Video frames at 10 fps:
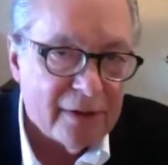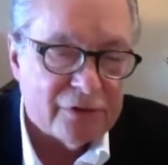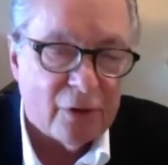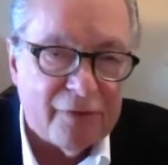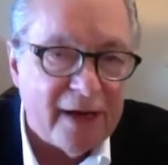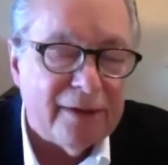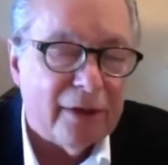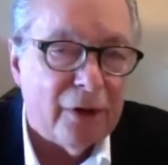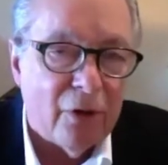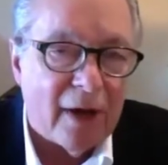So they
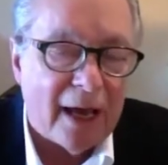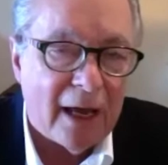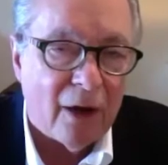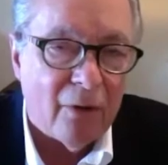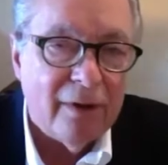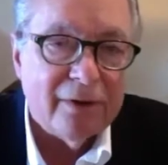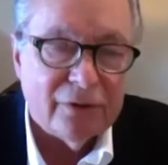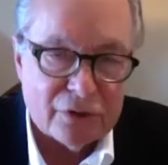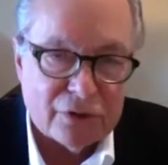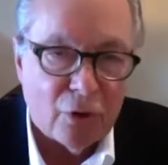didn't know how
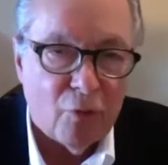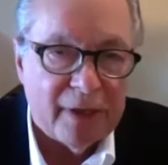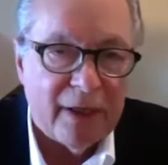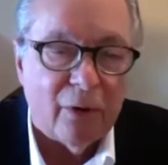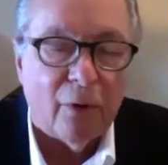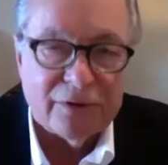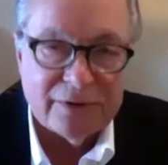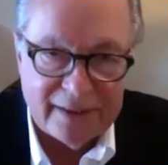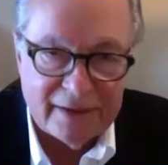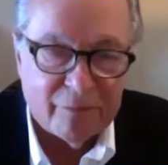to show me or
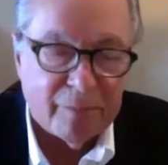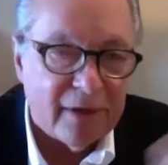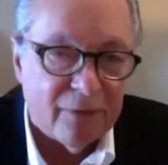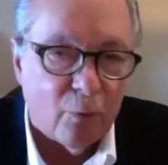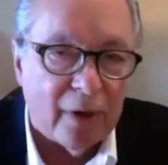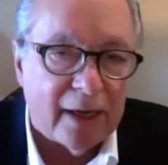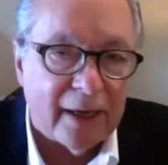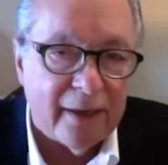to give me the way.